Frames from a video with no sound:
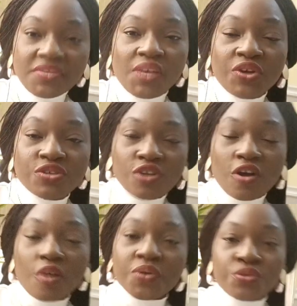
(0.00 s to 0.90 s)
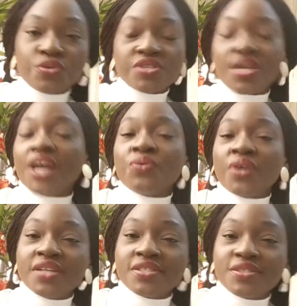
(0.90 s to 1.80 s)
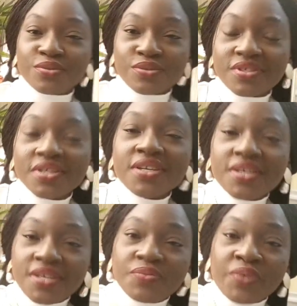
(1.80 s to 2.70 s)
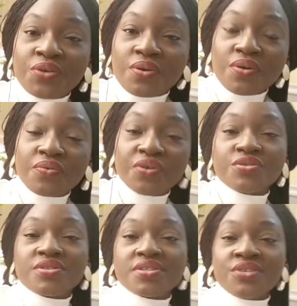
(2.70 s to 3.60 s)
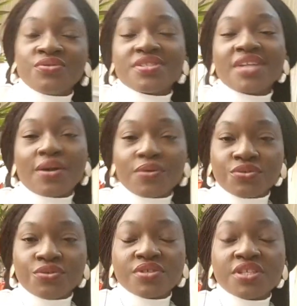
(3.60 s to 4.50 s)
When you stock up on those and you eat those, when you're hungry, you snack on those.